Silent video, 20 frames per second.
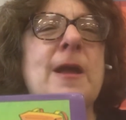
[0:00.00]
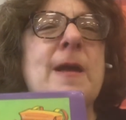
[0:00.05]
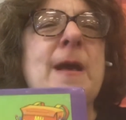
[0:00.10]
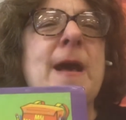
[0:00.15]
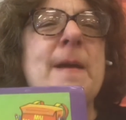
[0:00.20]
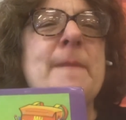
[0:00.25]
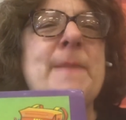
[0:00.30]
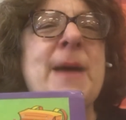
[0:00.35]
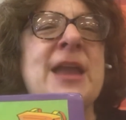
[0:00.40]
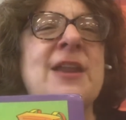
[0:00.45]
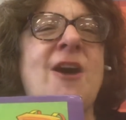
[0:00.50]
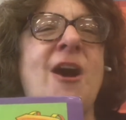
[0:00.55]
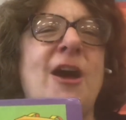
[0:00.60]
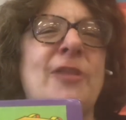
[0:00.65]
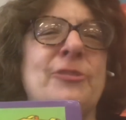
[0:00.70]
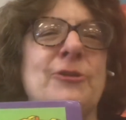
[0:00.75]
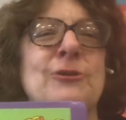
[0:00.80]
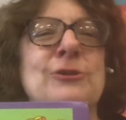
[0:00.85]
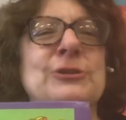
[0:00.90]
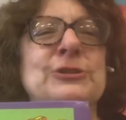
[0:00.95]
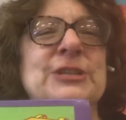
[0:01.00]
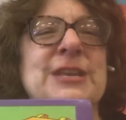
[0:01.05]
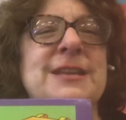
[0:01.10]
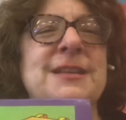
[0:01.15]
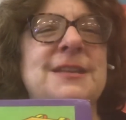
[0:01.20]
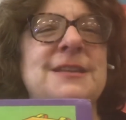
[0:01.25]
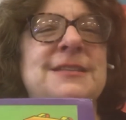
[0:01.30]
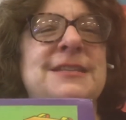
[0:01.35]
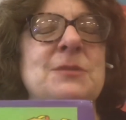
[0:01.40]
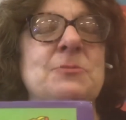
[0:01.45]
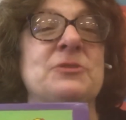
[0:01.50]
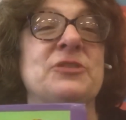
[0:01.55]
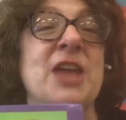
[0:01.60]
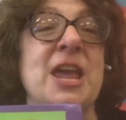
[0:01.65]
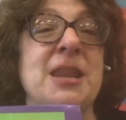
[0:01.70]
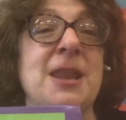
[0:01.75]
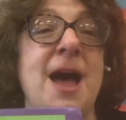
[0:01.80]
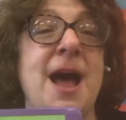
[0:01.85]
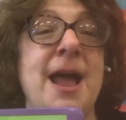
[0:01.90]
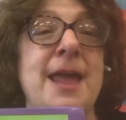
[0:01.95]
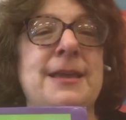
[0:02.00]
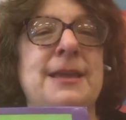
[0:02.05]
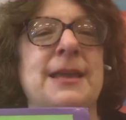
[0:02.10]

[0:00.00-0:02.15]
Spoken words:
about authors and see what they like.